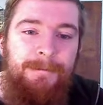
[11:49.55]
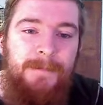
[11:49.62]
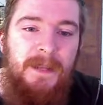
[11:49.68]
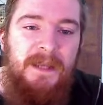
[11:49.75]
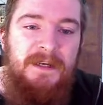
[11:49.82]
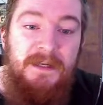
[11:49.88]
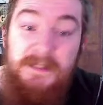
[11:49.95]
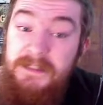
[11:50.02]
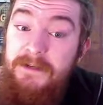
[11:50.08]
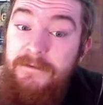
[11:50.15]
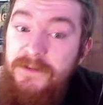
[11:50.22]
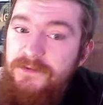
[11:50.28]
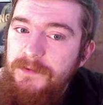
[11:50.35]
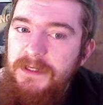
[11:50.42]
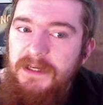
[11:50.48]
And the idea of
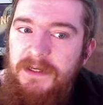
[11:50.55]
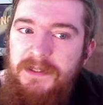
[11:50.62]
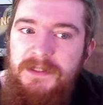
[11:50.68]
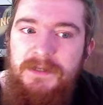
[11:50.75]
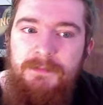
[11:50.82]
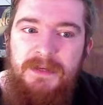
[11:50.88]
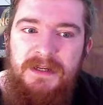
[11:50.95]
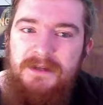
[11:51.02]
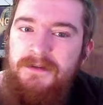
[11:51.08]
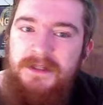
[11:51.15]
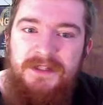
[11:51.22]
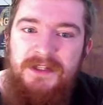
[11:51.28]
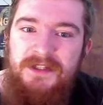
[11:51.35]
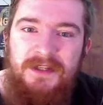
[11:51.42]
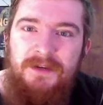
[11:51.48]
it's really good, but it's
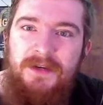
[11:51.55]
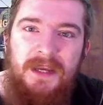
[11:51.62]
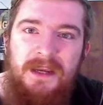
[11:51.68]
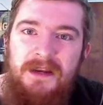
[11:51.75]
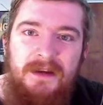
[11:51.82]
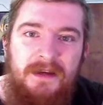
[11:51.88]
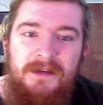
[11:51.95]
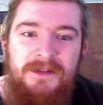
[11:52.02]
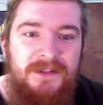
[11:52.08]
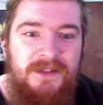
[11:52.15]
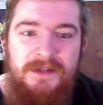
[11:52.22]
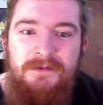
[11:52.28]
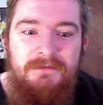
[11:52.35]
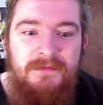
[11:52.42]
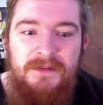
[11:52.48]
just okay. Like, I
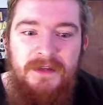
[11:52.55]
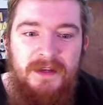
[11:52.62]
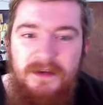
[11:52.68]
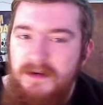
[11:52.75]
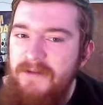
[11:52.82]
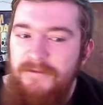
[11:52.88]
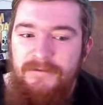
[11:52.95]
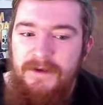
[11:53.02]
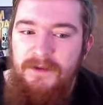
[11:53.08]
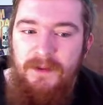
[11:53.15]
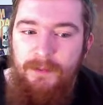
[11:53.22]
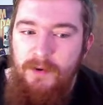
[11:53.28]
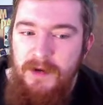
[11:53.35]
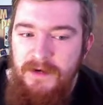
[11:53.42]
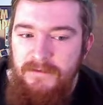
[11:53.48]
never found the
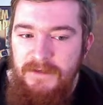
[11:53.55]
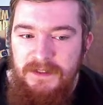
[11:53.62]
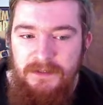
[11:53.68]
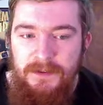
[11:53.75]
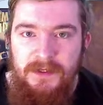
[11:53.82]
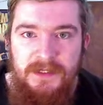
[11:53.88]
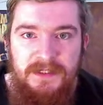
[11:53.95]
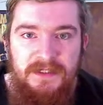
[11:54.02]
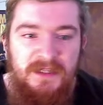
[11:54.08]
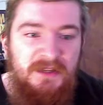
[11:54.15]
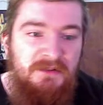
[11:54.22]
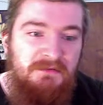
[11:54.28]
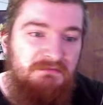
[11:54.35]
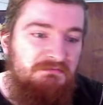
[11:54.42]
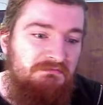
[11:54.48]
point of it, to be honest.
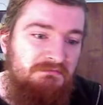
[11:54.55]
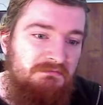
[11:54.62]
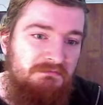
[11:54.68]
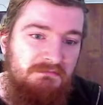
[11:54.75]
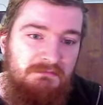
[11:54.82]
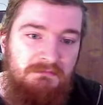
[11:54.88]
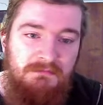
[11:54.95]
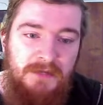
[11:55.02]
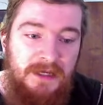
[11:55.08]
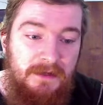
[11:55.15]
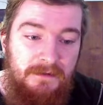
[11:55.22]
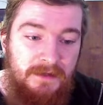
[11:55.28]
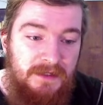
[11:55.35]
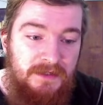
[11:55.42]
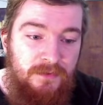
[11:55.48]
So, yeah,
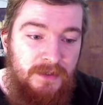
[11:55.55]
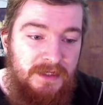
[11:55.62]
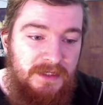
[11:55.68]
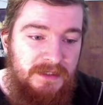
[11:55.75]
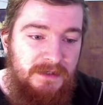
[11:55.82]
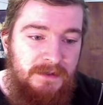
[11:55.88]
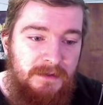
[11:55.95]
that is what it is.